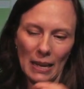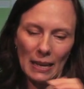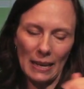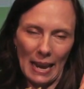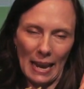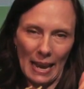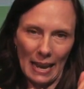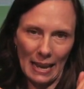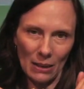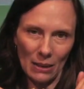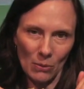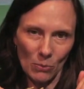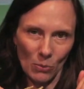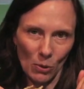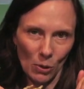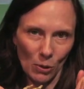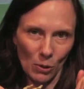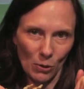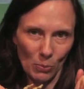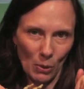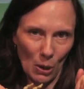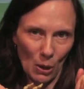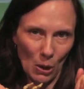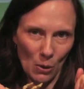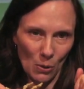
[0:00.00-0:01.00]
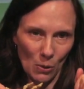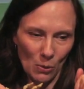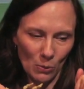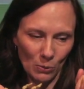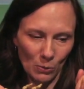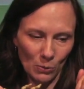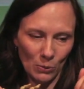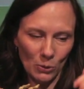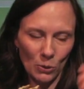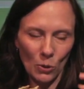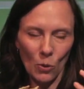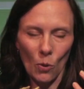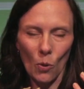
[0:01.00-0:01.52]
an animal
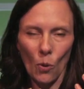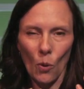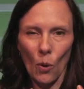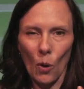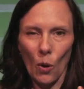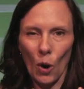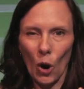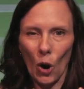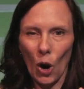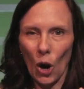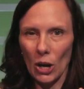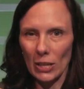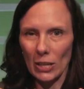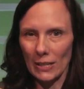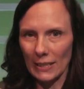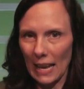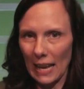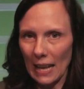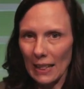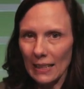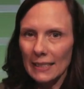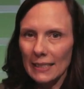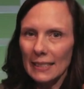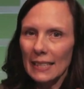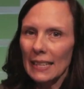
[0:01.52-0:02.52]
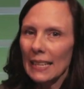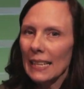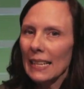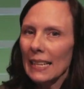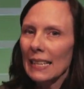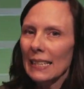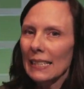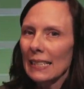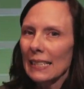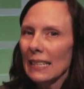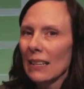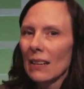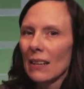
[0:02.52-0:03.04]
bones or a
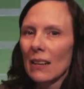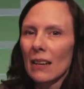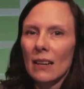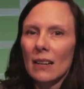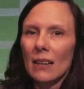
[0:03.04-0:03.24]
skeleton